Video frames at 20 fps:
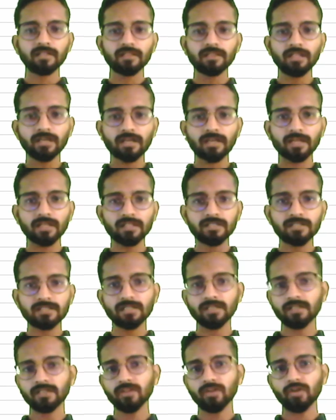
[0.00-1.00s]
the
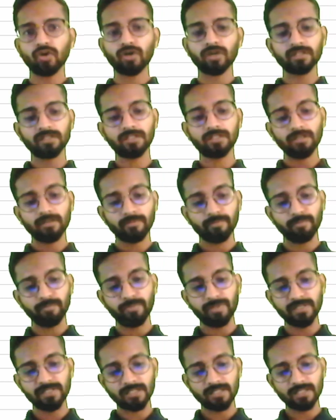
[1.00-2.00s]
concern or the
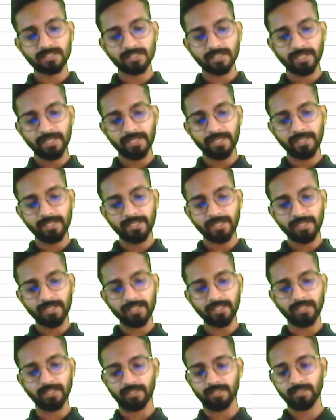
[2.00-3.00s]
business
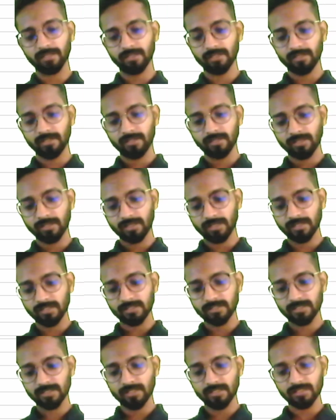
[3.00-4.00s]
entity,
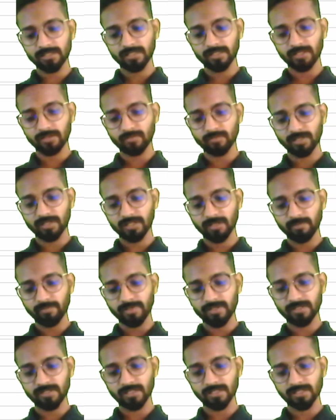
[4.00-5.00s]
concern is nothing but the
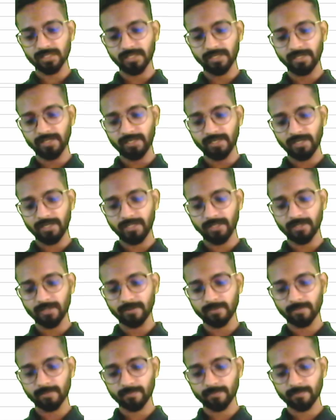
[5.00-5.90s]
business entity,